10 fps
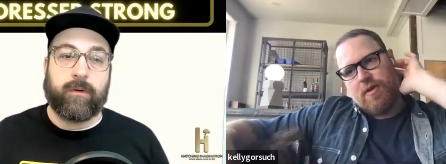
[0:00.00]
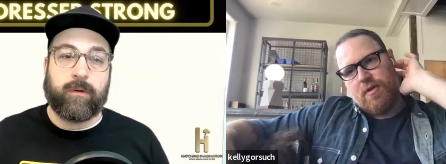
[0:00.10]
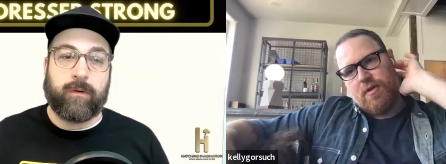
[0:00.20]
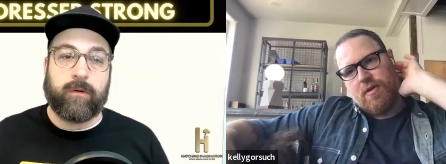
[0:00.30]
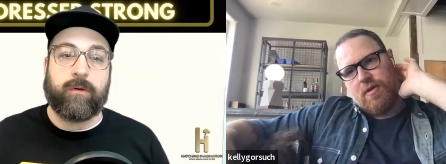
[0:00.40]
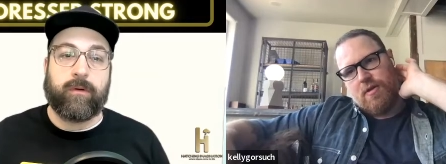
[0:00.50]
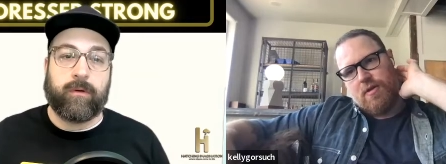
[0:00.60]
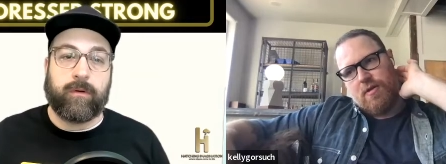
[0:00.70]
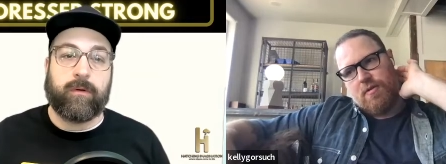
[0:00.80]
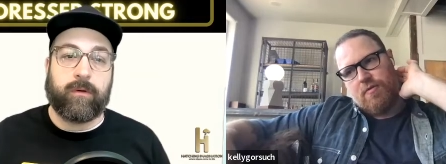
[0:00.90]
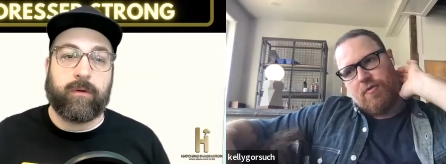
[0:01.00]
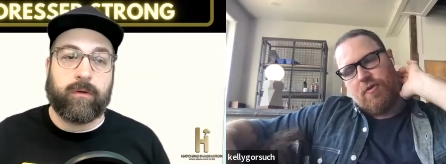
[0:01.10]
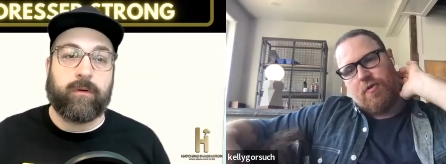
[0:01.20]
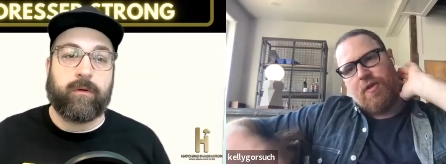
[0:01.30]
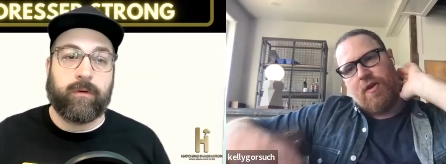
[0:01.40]
Speaker 1: And
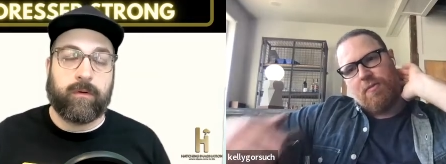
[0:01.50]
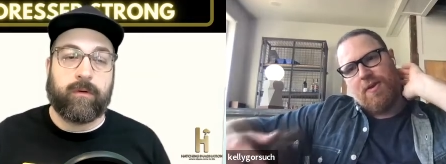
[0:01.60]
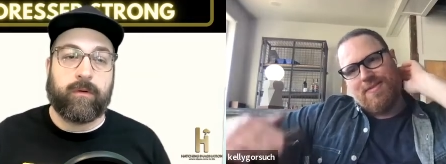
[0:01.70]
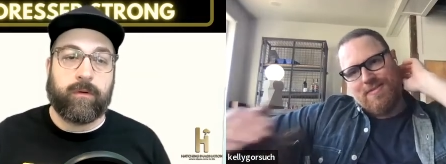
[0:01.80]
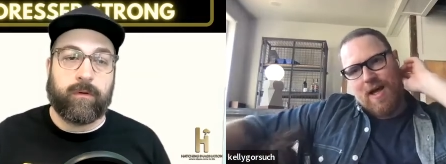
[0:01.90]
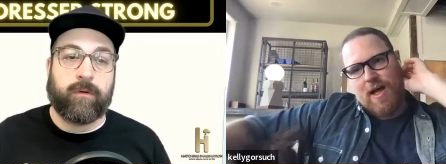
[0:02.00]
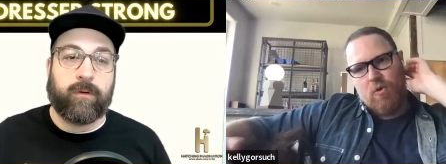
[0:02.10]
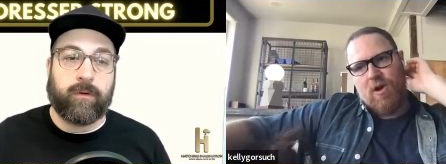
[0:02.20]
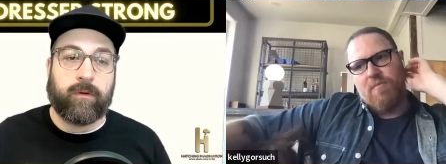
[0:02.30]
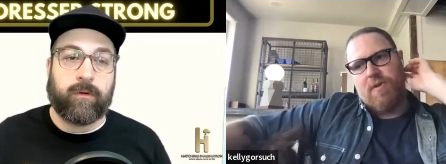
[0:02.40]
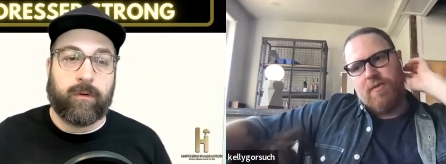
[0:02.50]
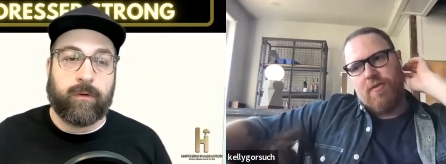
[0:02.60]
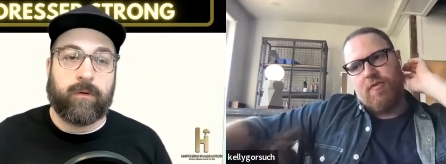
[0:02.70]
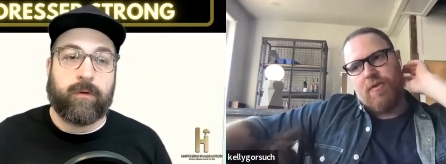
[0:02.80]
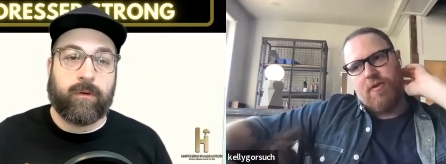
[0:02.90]
so there's never been a time where I've been
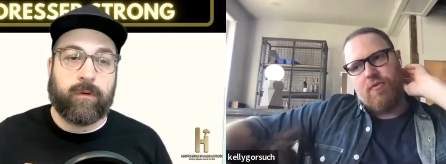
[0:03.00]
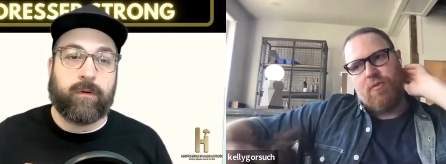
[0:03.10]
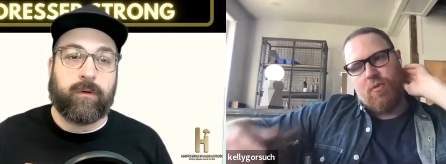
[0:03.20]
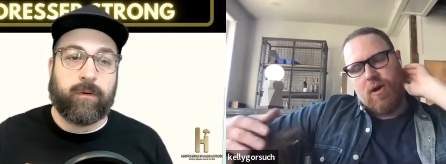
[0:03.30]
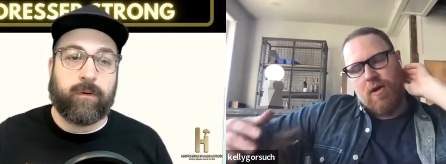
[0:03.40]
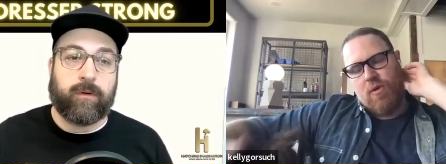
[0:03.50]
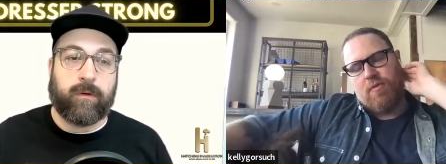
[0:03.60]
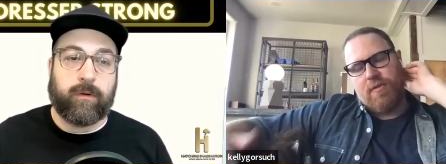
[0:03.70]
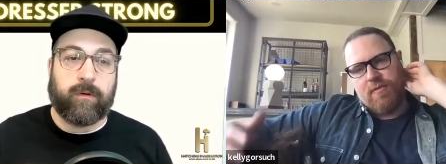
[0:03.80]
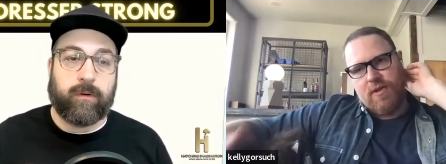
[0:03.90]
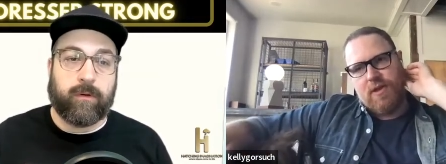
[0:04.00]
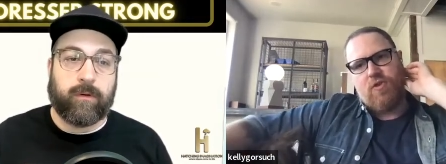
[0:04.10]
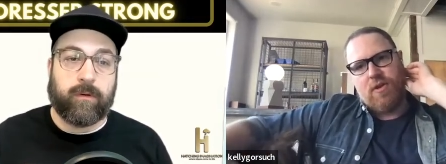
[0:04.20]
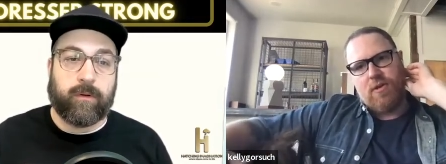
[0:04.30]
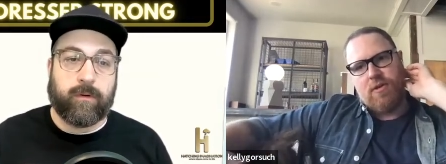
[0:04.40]
in this industry where I wasn't
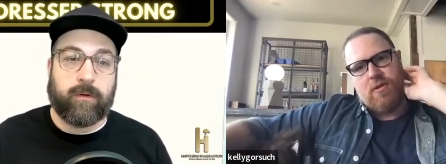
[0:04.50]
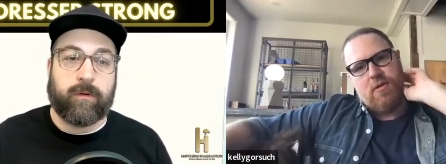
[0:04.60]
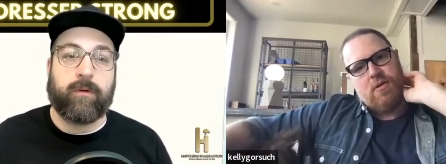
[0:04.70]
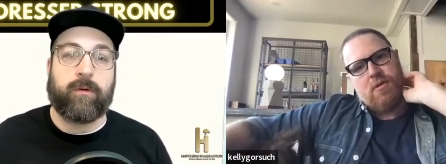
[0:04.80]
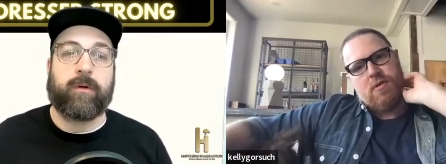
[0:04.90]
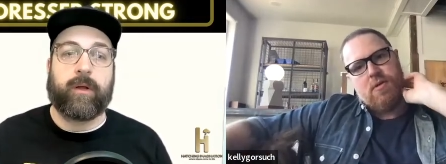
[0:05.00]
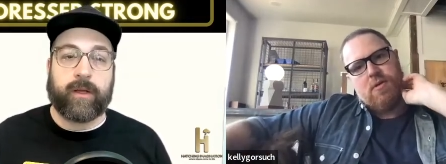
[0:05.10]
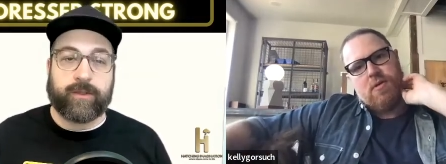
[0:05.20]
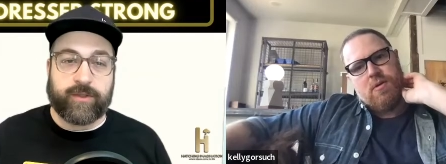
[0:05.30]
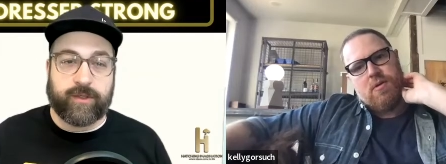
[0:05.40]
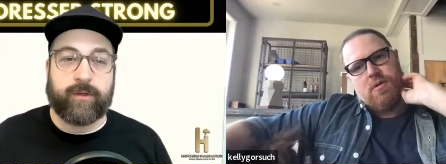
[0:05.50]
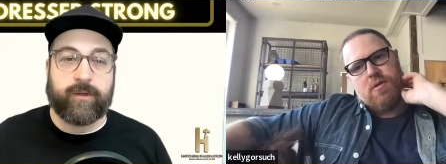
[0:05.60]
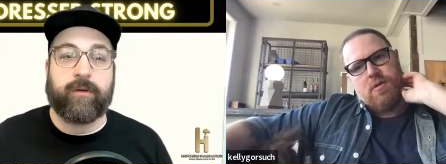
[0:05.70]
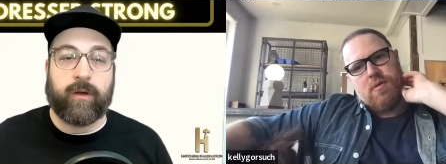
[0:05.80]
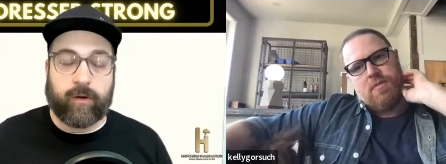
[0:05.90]
teaching. Gotcha.
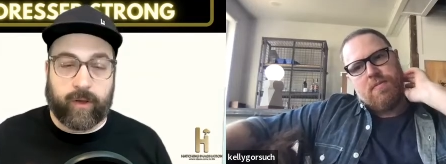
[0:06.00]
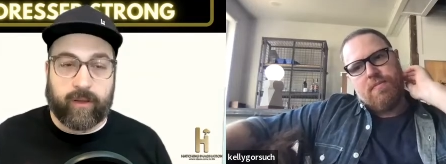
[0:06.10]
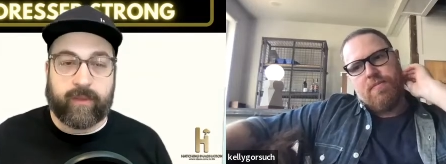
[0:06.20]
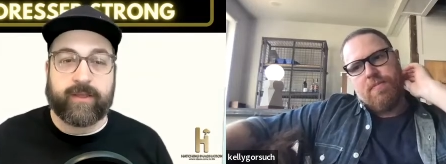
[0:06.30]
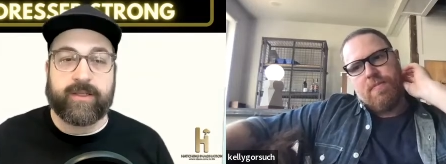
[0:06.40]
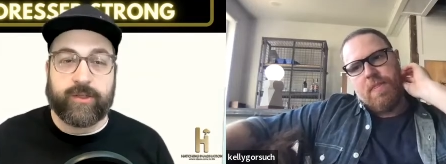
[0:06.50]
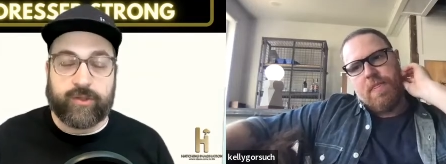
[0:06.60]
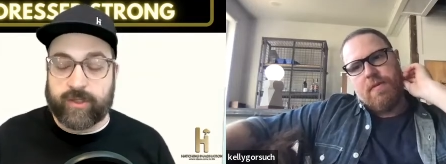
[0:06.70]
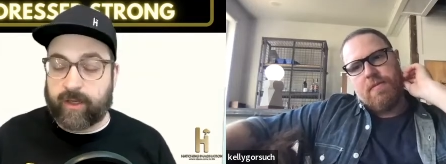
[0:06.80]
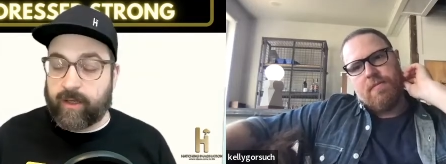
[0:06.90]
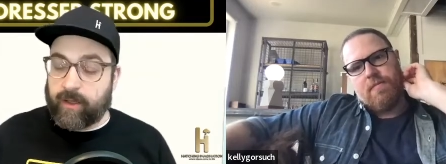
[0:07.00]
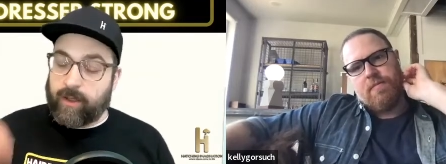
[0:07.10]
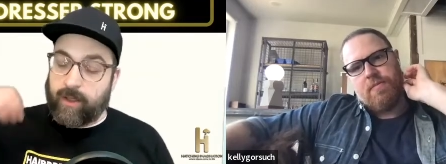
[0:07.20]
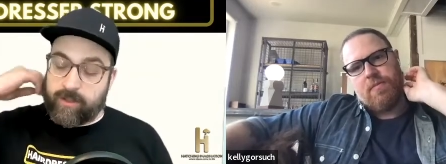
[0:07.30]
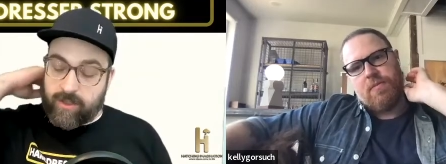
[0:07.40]
Speaker 2: Okay. That's interesting.
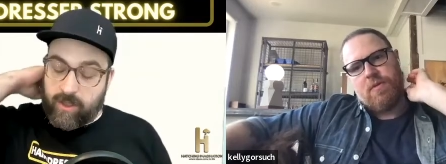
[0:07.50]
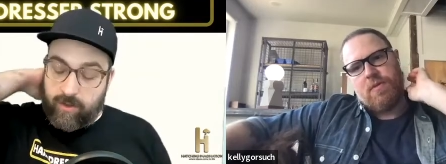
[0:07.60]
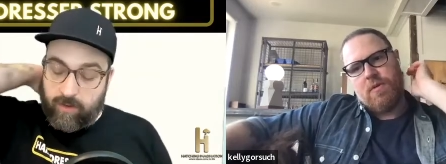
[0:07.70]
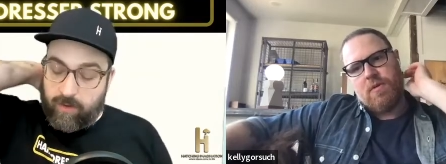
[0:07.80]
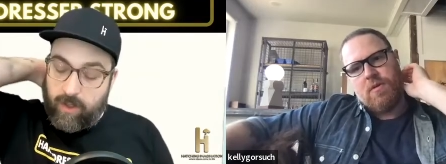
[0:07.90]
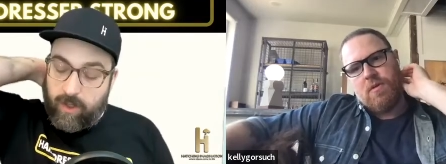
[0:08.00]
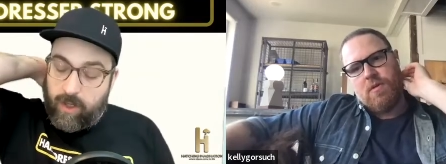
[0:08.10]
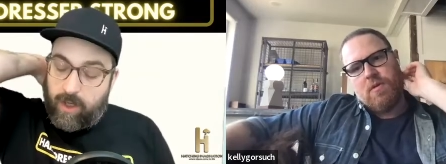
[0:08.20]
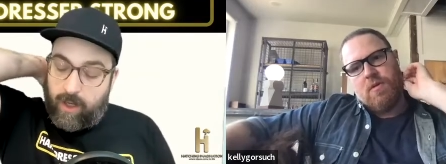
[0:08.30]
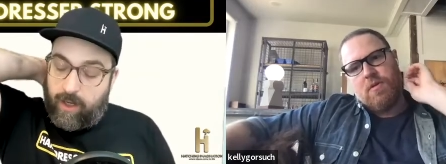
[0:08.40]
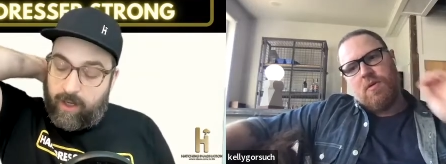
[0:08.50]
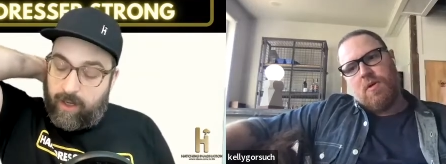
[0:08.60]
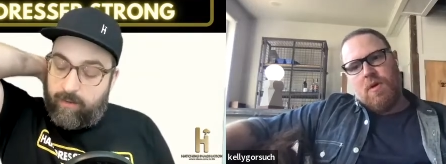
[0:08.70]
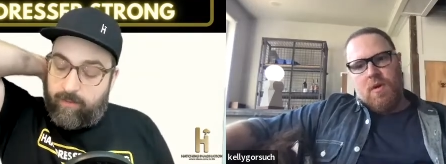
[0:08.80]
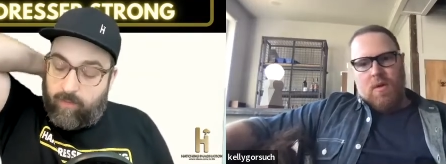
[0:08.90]
So
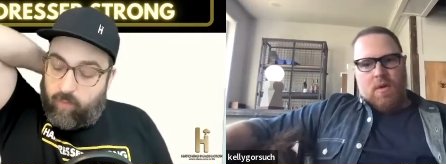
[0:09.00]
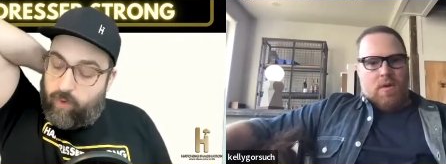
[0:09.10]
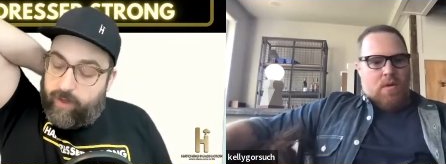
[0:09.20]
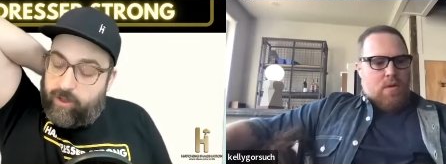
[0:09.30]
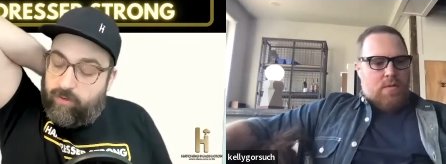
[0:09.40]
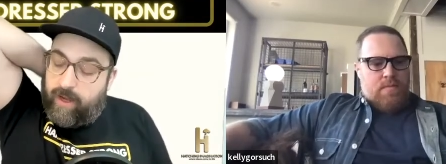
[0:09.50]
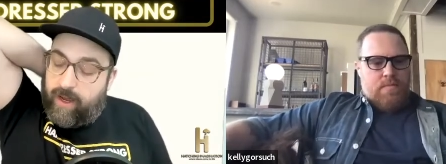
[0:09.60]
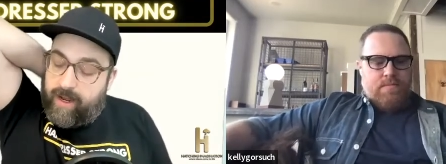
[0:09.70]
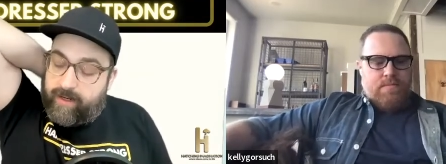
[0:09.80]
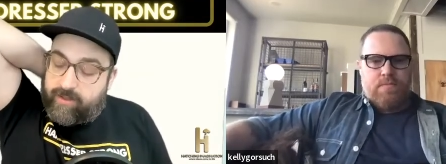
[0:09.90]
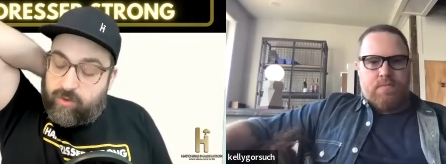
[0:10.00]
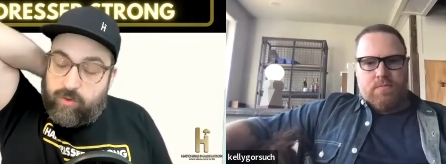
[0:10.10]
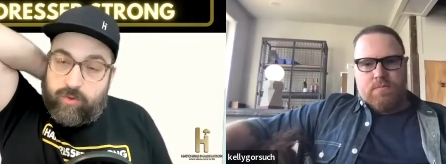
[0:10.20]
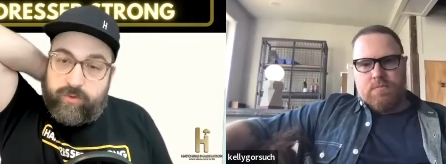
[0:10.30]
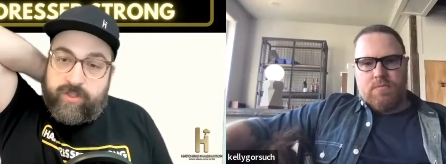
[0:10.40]
um, when you got out of
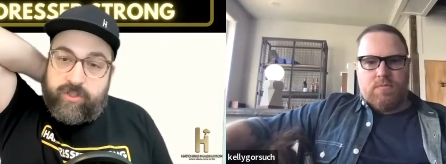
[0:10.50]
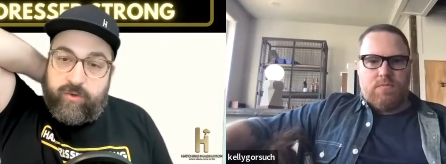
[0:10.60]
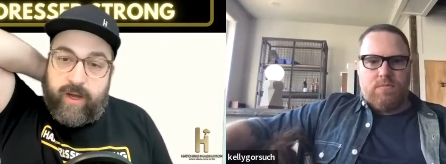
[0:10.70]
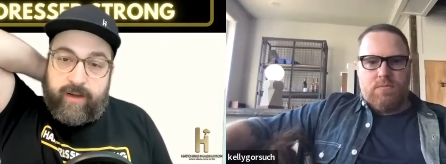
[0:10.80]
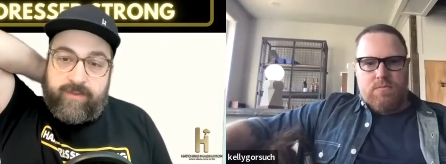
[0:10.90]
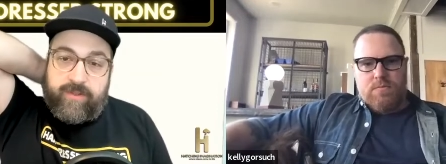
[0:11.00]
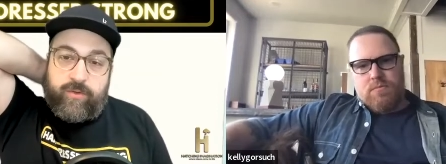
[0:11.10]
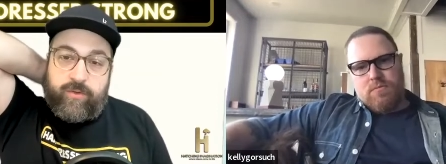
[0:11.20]
school, did you have to do an